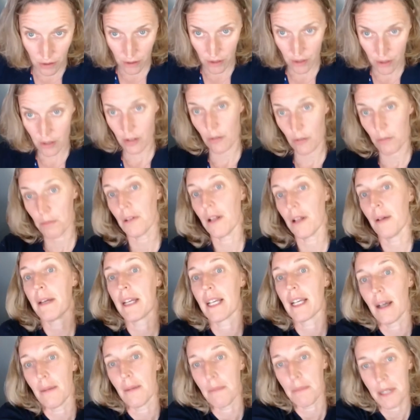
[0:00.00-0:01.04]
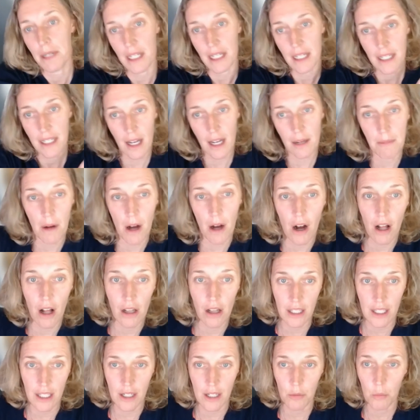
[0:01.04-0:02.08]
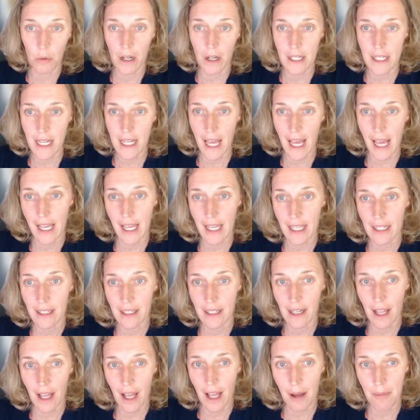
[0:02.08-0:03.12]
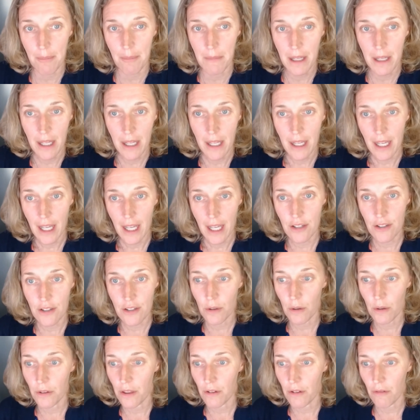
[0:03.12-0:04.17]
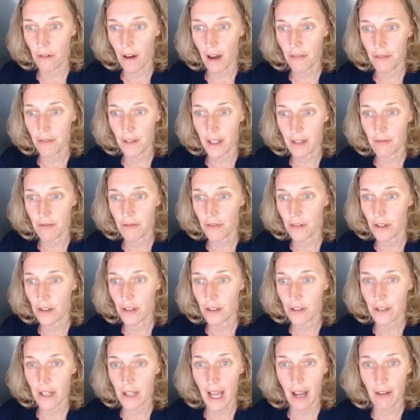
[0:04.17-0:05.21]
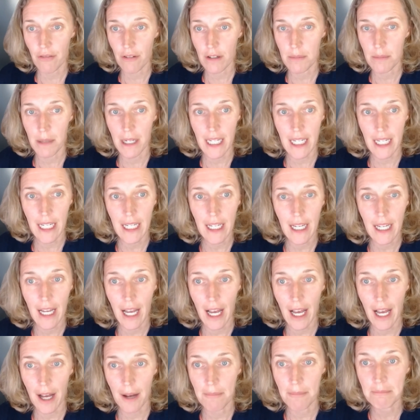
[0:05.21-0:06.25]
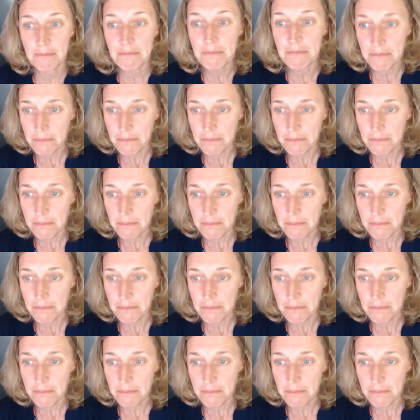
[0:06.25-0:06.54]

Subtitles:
your plumbing company to come all in one day and do the rough in for everybody. And